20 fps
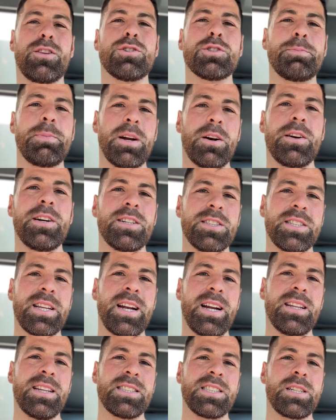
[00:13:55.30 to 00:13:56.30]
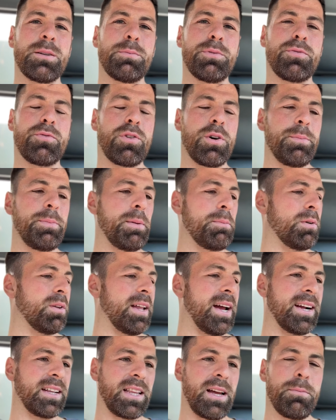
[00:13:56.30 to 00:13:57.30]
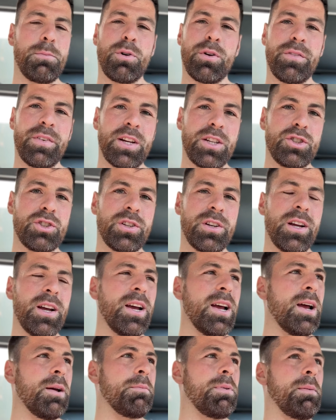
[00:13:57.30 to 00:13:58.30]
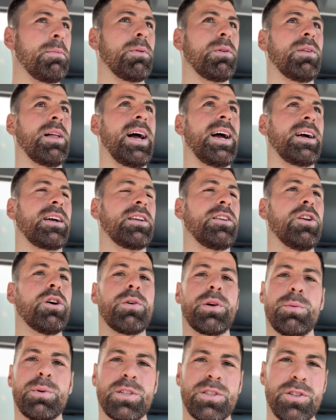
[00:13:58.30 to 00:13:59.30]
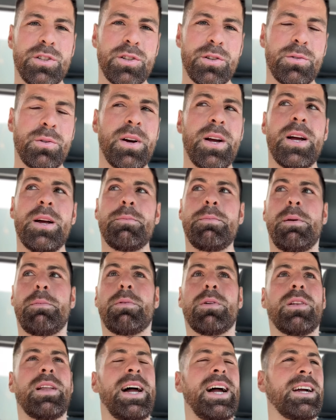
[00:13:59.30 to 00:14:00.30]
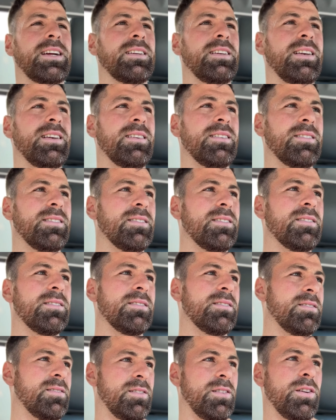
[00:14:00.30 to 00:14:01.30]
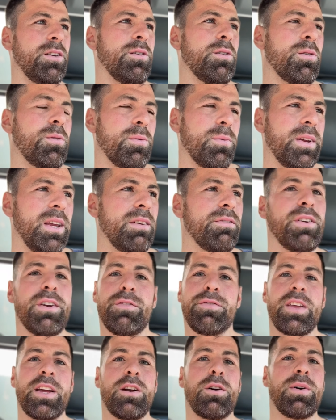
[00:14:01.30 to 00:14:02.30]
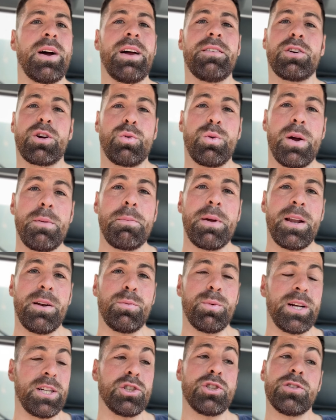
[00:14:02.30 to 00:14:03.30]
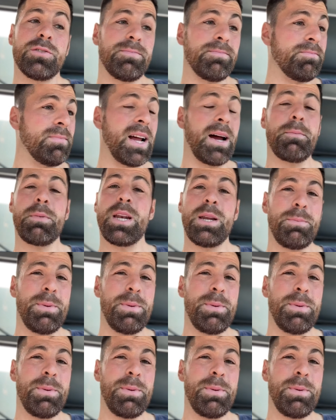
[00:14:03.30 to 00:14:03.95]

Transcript: those barriers that I listed before. People lack that motivation. People lack knowing what to do. People lack, even if they don't have equipment, which not many